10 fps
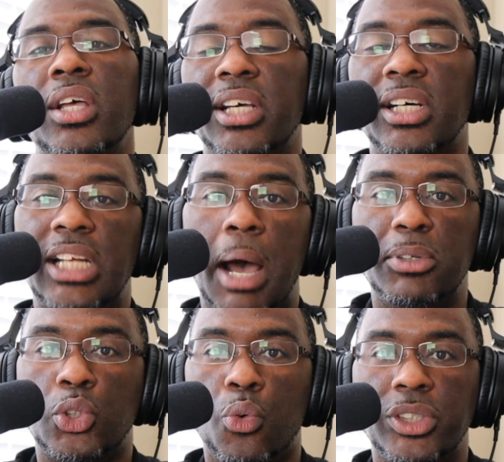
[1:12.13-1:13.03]
they
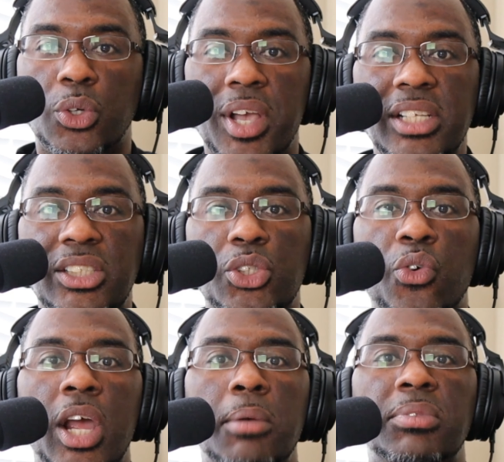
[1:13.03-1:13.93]
adopted stories on
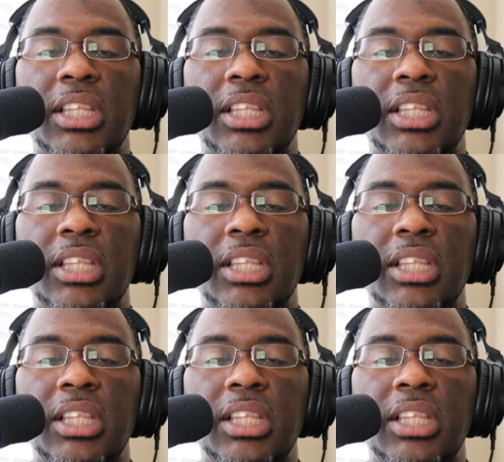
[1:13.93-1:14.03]
Instagram,